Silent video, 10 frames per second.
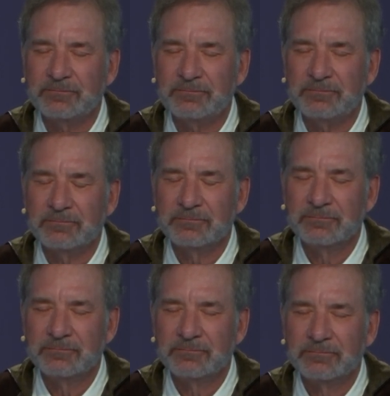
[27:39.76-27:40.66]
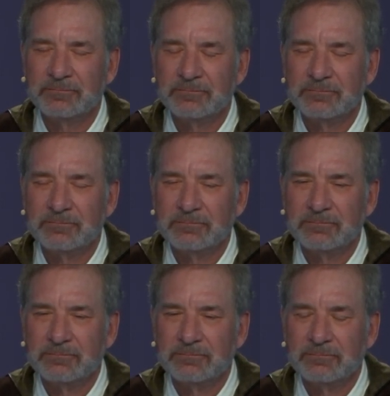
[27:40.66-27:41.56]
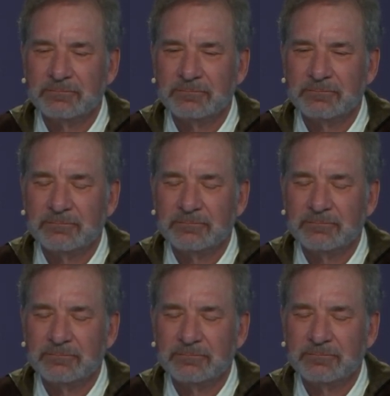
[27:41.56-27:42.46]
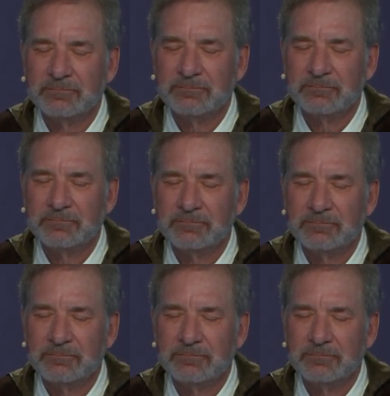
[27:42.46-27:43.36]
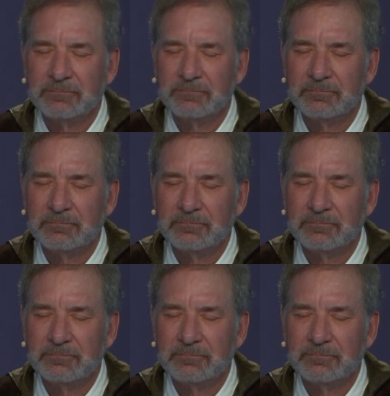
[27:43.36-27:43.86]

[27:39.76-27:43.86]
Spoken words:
Nobody speaks.